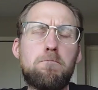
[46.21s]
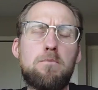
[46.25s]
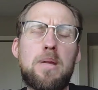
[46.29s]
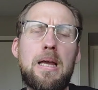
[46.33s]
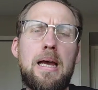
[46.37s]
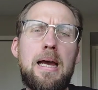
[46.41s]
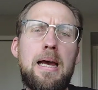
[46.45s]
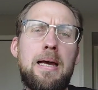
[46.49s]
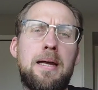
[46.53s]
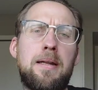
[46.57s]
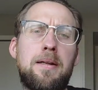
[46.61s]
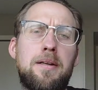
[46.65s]

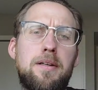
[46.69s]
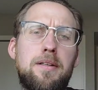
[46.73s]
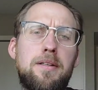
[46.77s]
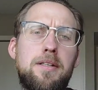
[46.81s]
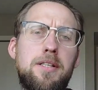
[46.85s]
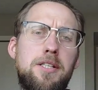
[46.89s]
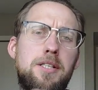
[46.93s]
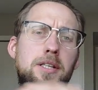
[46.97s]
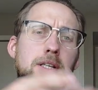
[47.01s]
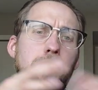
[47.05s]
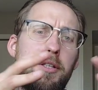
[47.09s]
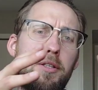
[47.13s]
And a
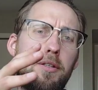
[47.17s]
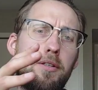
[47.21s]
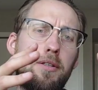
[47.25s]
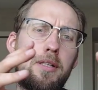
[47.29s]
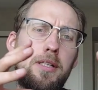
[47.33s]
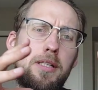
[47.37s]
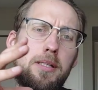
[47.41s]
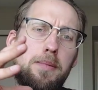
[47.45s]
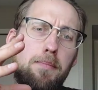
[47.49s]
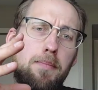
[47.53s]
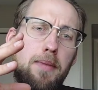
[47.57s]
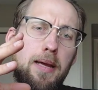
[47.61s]
distinction
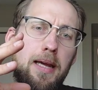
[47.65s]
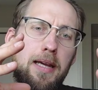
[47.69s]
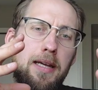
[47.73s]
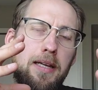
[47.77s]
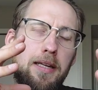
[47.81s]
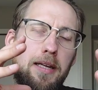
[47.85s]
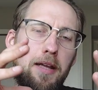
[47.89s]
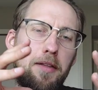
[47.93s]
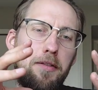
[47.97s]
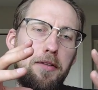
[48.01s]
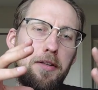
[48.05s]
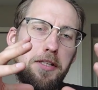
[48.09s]
is made,
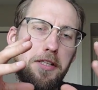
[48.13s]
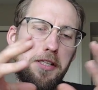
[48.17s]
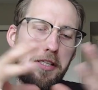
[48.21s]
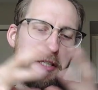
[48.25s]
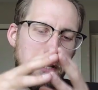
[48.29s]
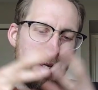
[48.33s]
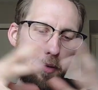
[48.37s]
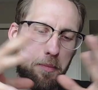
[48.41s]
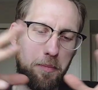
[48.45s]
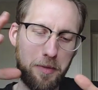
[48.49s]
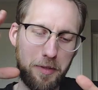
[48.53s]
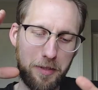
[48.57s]
and this is
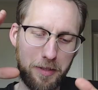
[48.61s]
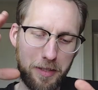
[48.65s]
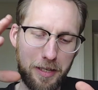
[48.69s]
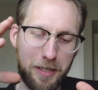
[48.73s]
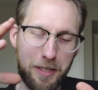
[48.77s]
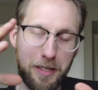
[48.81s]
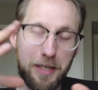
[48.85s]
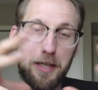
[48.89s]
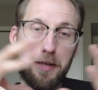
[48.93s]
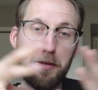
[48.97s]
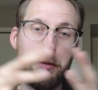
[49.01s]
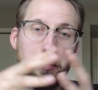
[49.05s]
something that,
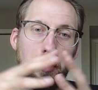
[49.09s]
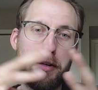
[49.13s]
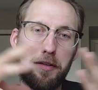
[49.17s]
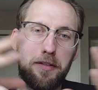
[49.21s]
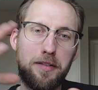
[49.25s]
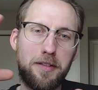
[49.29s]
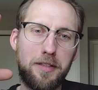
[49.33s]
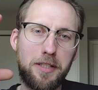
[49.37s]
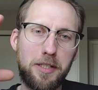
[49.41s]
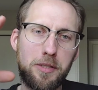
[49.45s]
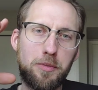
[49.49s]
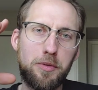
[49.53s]
again, I
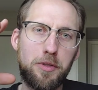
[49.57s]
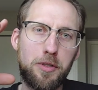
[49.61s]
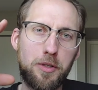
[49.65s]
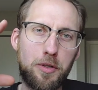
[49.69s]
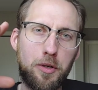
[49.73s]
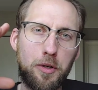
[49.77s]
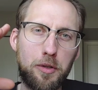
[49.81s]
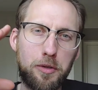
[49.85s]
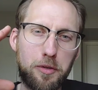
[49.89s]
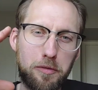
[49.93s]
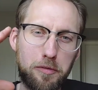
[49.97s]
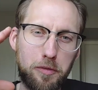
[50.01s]
think this was the
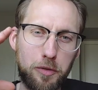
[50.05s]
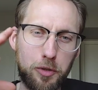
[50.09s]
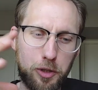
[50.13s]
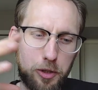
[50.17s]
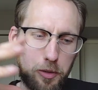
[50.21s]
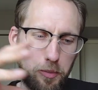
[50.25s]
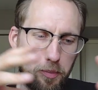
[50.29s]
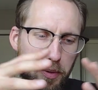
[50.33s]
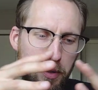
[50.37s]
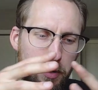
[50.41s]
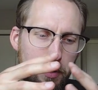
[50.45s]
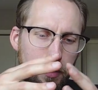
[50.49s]
controversial
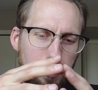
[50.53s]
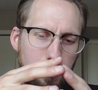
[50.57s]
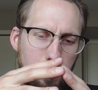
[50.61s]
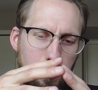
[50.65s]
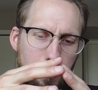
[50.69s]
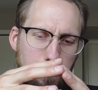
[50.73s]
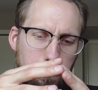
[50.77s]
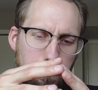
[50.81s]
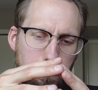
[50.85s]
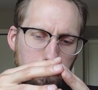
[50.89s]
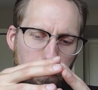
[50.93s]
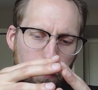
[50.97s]
part.
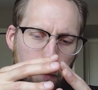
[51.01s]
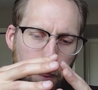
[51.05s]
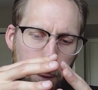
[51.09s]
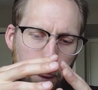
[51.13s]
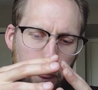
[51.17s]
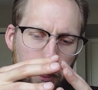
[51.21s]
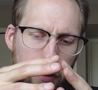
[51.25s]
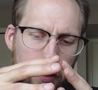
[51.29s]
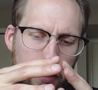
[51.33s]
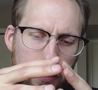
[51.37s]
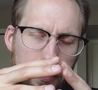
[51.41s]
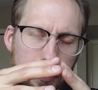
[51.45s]

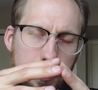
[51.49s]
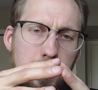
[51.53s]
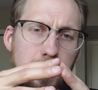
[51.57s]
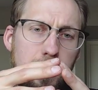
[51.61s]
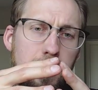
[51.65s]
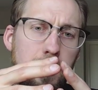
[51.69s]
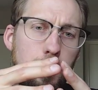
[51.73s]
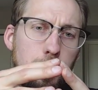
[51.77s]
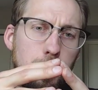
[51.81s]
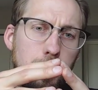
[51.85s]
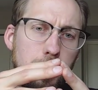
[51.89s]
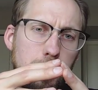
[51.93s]
A
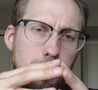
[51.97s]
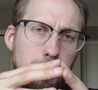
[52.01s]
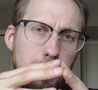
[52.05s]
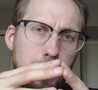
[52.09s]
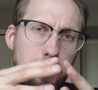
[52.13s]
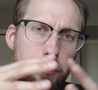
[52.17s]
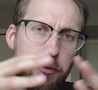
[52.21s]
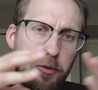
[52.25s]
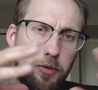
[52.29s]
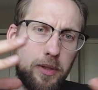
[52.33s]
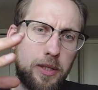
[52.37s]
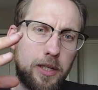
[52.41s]
distinction is made
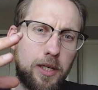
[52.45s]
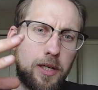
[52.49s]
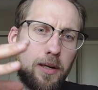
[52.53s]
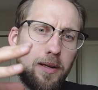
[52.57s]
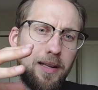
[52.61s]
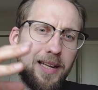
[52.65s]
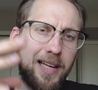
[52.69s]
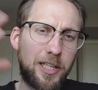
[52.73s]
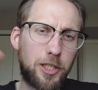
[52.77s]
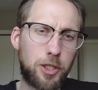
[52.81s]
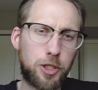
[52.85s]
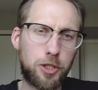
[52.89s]
between a
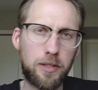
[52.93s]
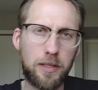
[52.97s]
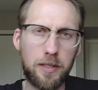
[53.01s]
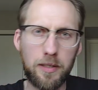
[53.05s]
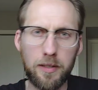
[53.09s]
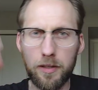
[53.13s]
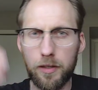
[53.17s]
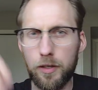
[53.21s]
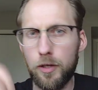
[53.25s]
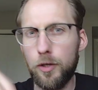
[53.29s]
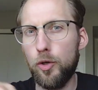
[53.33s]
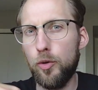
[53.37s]
collection and an
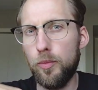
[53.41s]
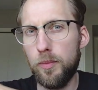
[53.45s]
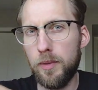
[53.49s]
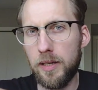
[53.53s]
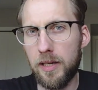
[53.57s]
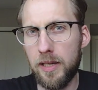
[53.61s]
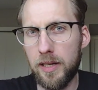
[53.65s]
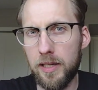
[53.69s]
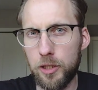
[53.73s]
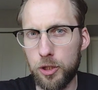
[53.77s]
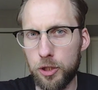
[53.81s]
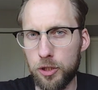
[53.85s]

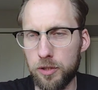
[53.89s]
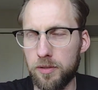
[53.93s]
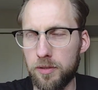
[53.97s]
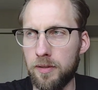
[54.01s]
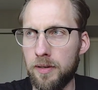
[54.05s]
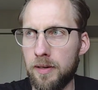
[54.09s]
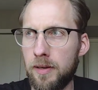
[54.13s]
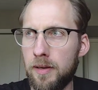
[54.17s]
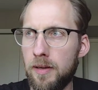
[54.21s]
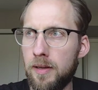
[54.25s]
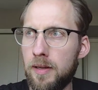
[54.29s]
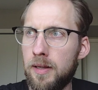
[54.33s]
accumulation.
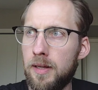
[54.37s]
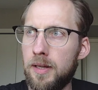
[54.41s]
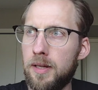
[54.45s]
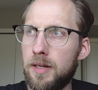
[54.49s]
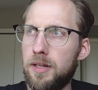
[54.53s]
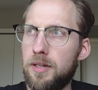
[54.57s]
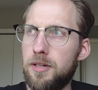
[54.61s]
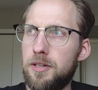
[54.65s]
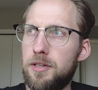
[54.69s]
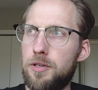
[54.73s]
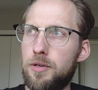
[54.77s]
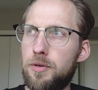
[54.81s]

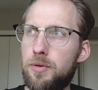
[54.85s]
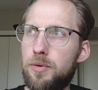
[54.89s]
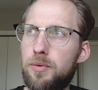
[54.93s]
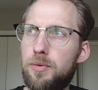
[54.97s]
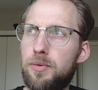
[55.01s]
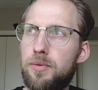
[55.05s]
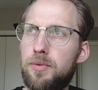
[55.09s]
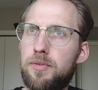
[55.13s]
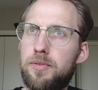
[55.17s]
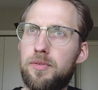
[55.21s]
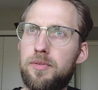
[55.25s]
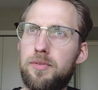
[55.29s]

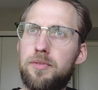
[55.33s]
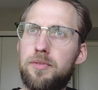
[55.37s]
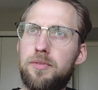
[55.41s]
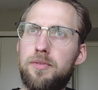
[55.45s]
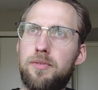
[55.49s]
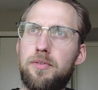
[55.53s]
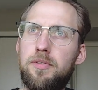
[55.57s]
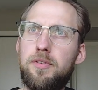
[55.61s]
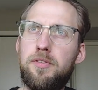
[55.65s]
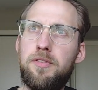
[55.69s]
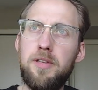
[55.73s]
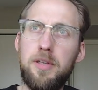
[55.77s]
So,
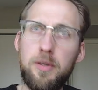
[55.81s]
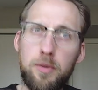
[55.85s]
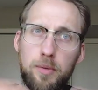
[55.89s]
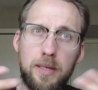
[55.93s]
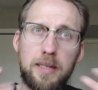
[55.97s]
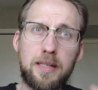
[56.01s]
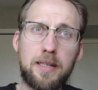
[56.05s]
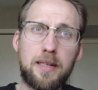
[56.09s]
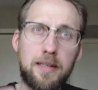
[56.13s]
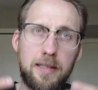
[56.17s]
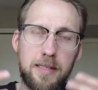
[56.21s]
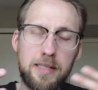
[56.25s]

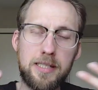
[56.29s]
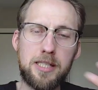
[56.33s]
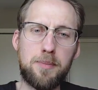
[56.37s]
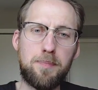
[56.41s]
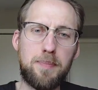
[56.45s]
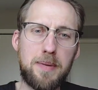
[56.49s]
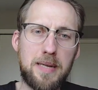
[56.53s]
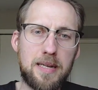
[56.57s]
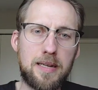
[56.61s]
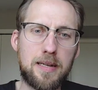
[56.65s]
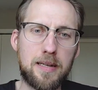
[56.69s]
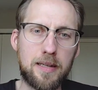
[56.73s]
theoretically
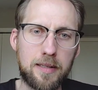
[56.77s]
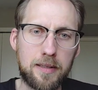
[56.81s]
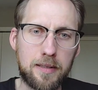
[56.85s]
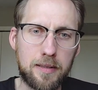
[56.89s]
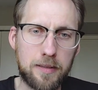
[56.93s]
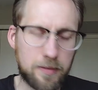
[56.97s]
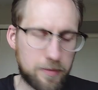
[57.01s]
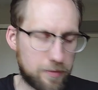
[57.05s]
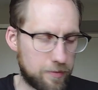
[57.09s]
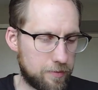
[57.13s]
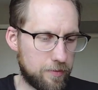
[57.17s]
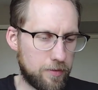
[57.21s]

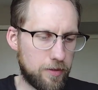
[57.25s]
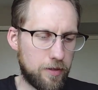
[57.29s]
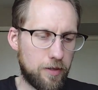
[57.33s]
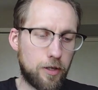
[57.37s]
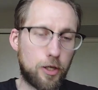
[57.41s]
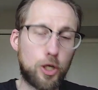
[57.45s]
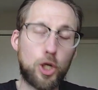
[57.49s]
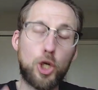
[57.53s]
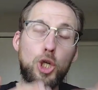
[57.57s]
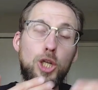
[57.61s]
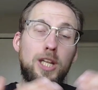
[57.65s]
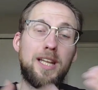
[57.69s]
speaking, a
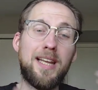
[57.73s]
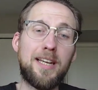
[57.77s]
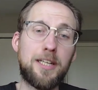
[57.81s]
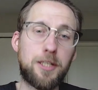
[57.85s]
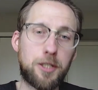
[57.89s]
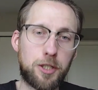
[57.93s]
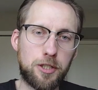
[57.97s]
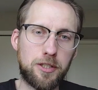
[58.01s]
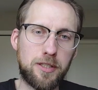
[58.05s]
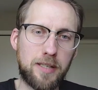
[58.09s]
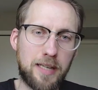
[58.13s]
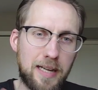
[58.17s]

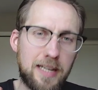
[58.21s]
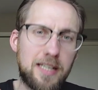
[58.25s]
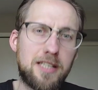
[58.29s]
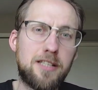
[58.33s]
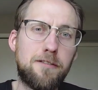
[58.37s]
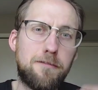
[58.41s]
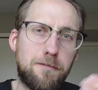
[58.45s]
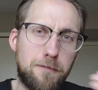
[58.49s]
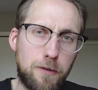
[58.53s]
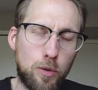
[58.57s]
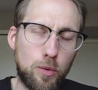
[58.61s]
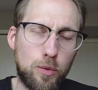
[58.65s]
collection has a
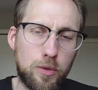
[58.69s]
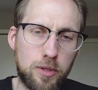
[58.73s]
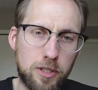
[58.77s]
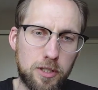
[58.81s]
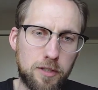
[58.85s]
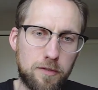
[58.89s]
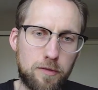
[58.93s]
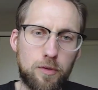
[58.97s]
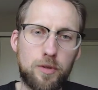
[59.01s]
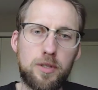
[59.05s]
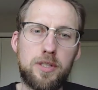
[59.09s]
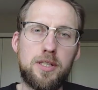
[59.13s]
focus.
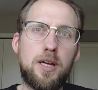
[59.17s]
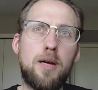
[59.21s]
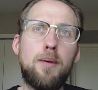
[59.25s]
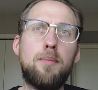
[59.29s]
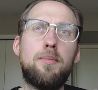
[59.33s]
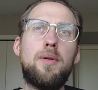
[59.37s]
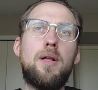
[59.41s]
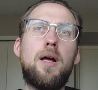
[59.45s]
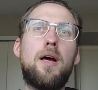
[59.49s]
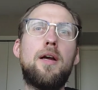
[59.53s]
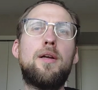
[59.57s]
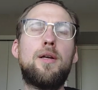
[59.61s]
For
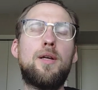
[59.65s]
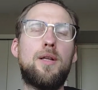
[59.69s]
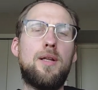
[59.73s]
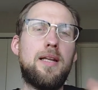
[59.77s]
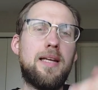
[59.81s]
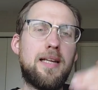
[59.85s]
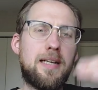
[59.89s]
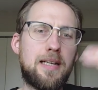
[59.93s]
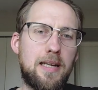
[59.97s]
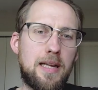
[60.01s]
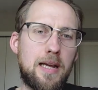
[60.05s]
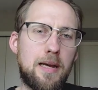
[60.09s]
example, I
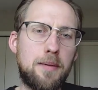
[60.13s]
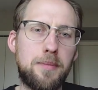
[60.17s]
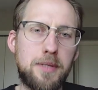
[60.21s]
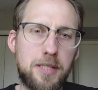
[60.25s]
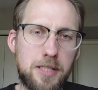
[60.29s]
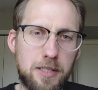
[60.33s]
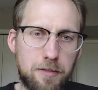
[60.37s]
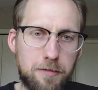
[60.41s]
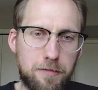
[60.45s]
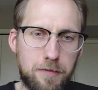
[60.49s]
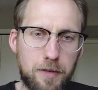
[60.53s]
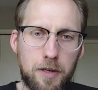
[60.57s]
collect Lamy
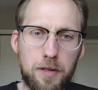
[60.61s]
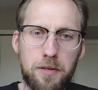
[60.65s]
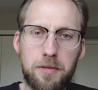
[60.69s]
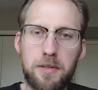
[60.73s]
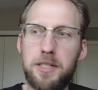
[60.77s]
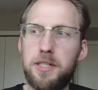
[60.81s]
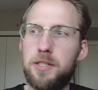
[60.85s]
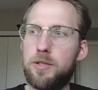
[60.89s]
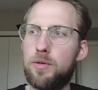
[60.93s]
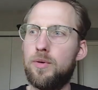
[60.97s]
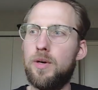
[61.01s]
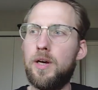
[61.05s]

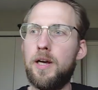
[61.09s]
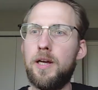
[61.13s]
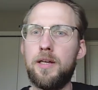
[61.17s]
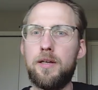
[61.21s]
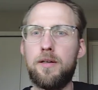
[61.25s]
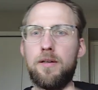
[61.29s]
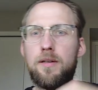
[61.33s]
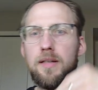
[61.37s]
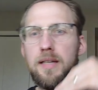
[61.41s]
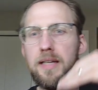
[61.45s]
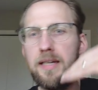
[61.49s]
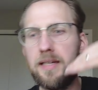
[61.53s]
Safaris or I
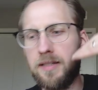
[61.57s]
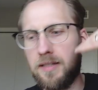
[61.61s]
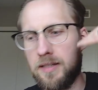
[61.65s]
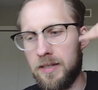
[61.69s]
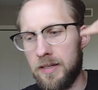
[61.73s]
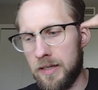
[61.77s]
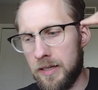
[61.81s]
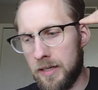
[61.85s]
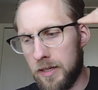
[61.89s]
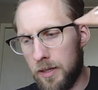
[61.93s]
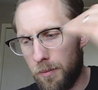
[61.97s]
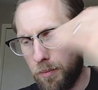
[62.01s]
collect
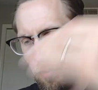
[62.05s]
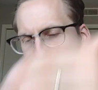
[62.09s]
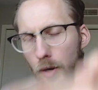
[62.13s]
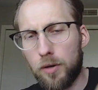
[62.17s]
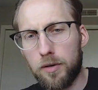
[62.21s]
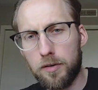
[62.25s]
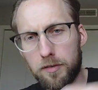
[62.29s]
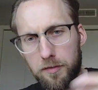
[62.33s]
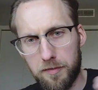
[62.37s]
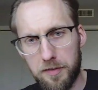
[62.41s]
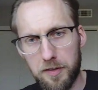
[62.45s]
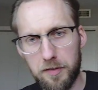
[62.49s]

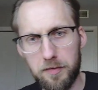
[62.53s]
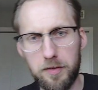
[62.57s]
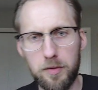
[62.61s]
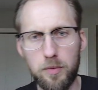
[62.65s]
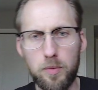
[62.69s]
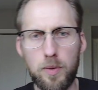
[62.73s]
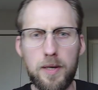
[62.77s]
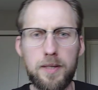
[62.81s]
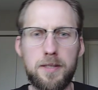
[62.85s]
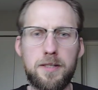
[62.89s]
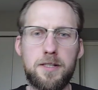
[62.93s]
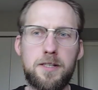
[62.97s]
Parker
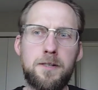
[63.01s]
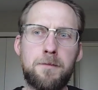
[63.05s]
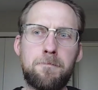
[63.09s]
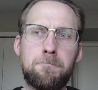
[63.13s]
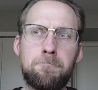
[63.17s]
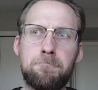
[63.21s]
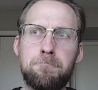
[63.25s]
51s.